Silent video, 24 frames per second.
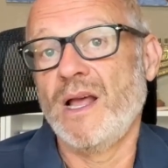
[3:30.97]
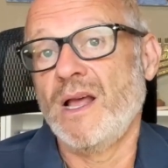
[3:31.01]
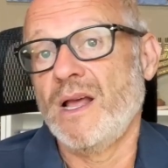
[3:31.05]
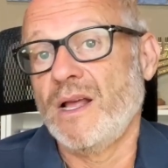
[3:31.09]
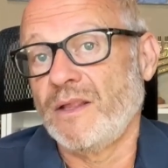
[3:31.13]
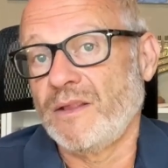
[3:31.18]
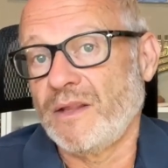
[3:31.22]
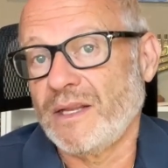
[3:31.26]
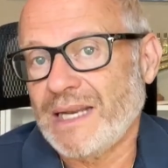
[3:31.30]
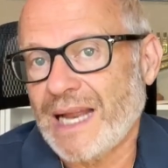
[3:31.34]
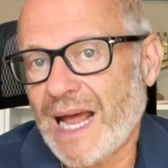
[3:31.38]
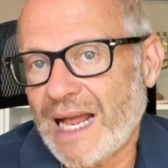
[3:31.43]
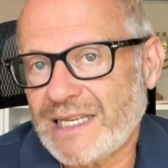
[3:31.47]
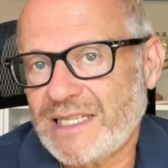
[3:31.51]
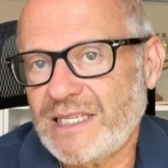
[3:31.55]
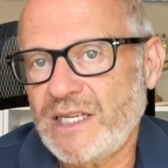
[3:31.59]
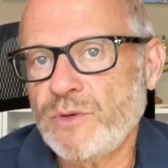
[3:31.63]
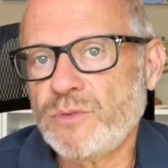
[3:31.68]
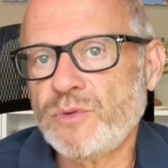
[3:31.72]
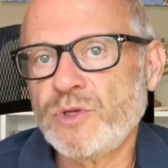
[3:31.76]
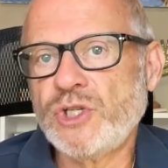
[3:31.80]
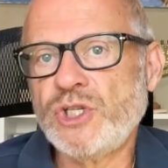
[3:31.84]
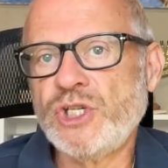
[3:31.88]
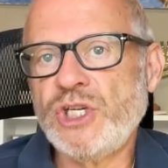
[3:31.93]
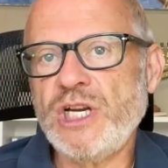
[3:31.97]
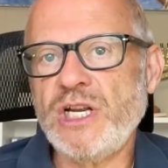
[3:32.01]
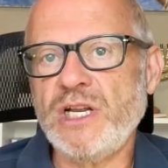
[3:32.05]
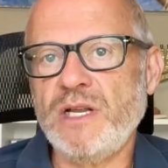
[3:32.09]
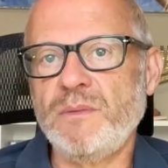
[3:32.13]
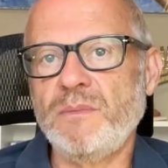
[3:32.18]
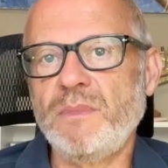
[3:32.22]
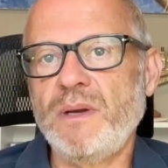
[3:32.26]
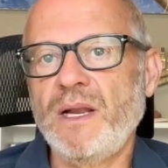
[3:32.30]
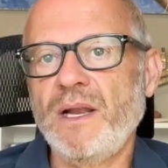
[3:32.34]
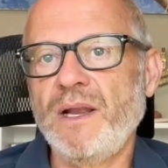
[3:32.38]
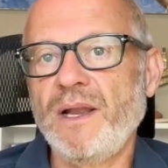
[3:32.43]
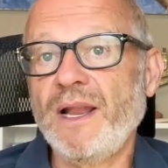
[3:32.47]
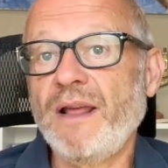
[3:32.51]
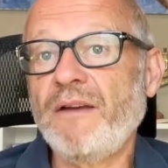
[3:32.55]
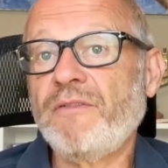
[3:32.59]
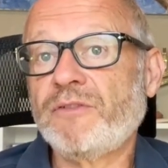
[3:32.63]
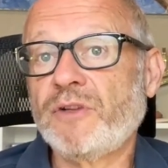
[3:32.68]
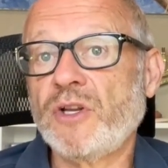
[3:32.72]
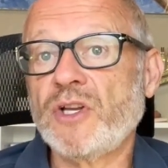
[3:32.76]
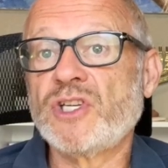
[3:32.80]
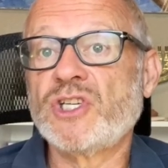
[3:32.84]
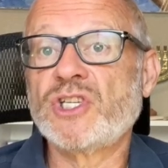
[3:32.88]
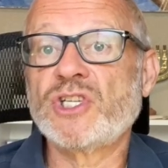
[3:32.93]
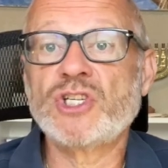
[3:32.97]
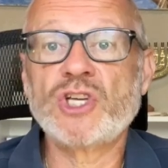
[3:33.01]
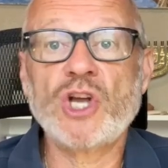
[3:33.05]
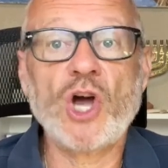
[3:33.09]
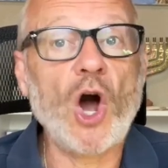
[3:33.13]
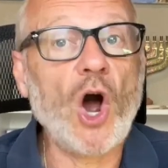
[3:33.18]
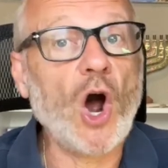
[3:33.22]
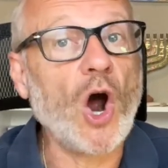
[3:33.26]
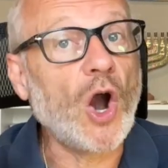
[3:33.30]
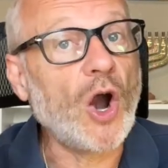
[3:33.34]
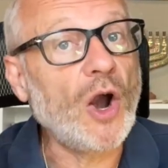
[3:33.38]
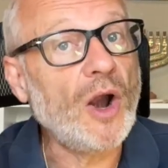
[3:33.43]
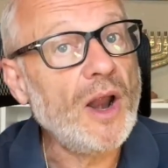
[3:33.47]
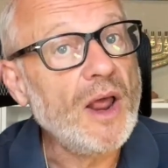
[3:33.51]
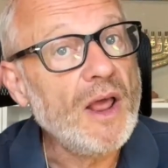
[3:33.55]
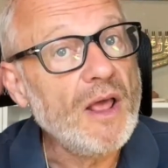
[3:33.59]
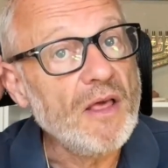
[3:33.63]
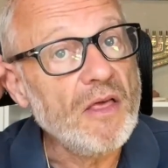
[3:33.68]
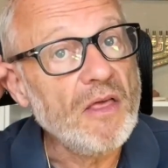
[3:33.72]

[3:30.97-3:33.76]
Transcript: The Nazi regime left a scar